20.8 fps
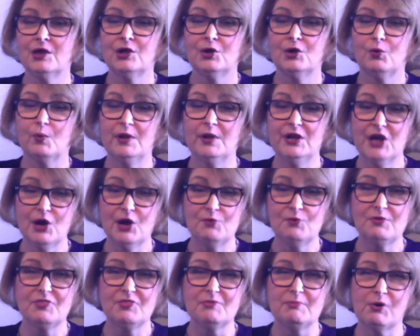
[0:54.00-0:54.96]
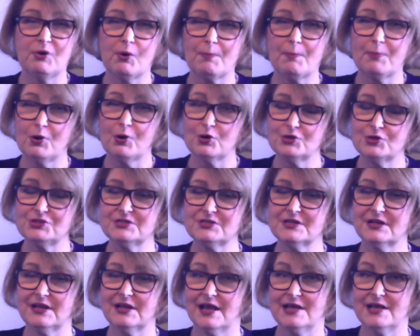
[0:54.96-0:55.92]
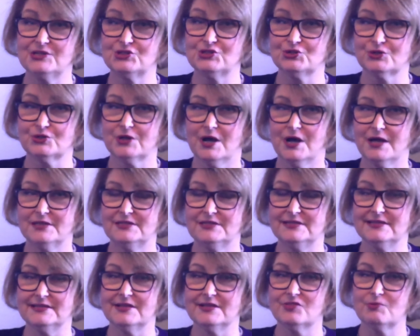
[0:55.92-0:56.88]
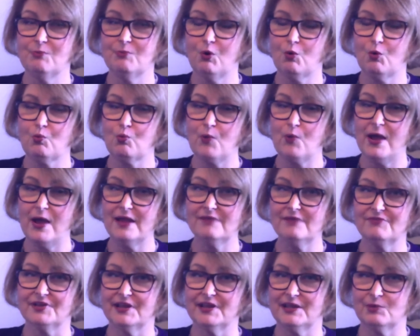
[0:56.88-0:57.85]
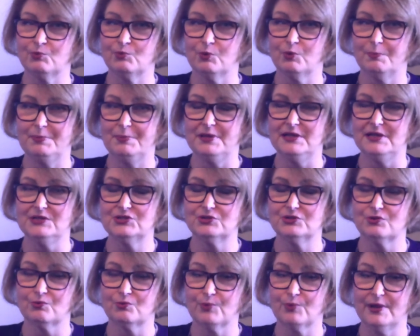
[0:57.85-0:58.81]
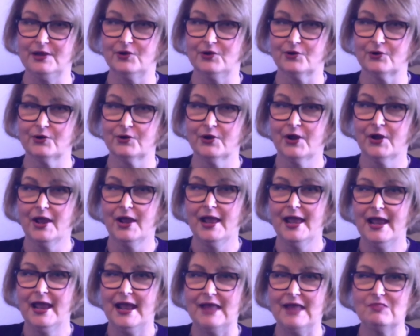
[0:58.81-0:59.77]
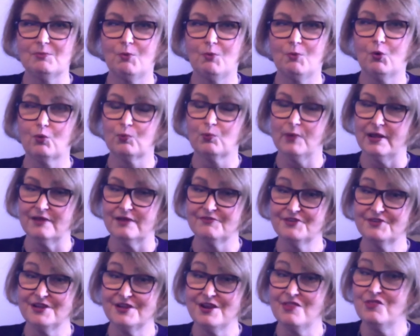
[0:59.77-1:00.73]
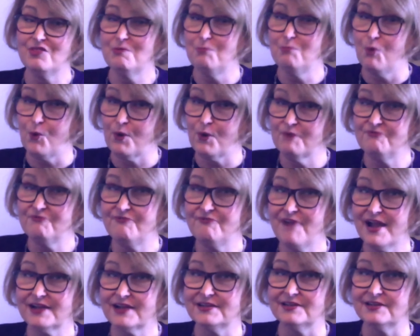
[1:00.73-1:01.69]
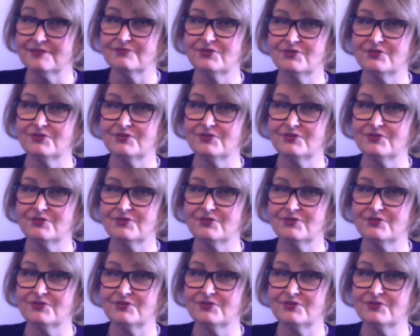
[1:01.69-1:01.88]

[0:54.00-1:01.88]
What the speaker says: We know that the more personalized your content, the more relevant it will be to the reader. And the more relevant, the more effective.